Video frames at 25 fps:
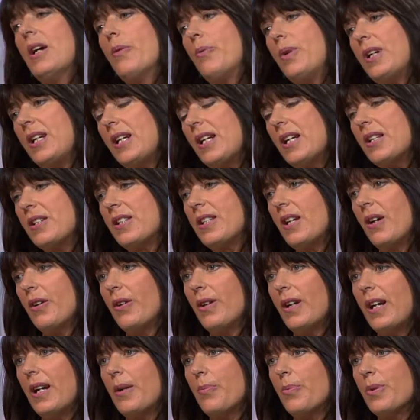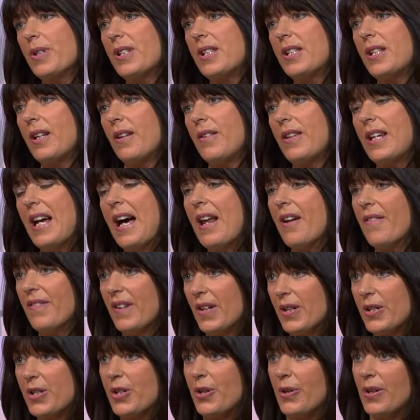we so it was uh, the
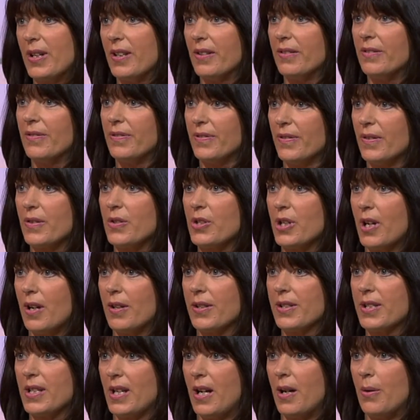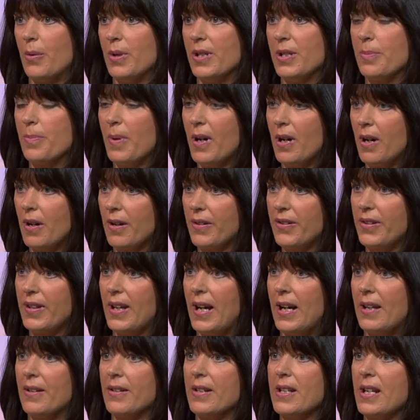anniversary of Charles Darwin's birth
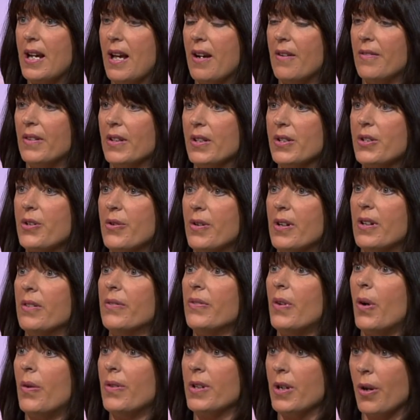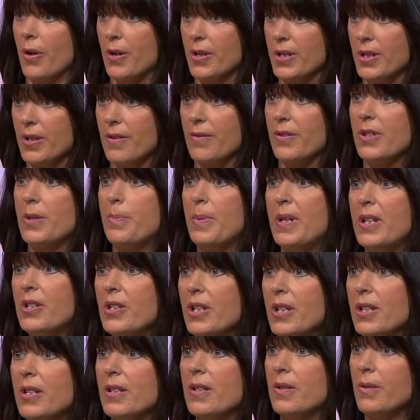and the anniversary of On the Origin of
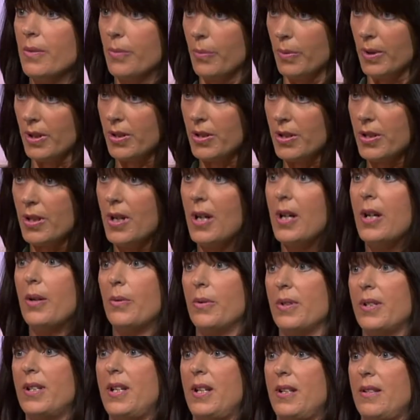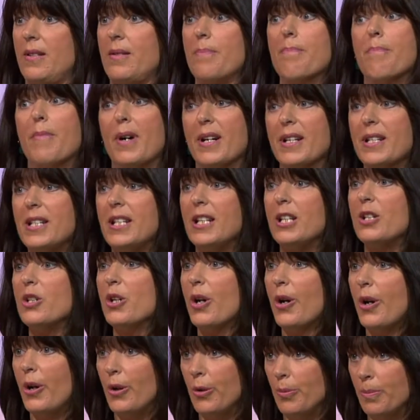Species, which was his mighty
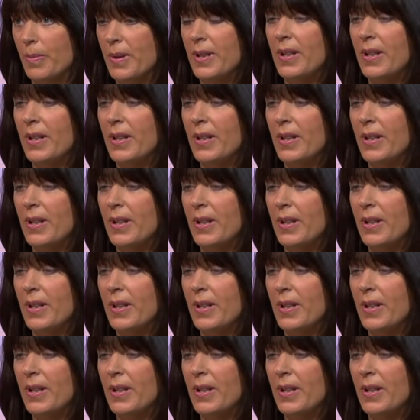tome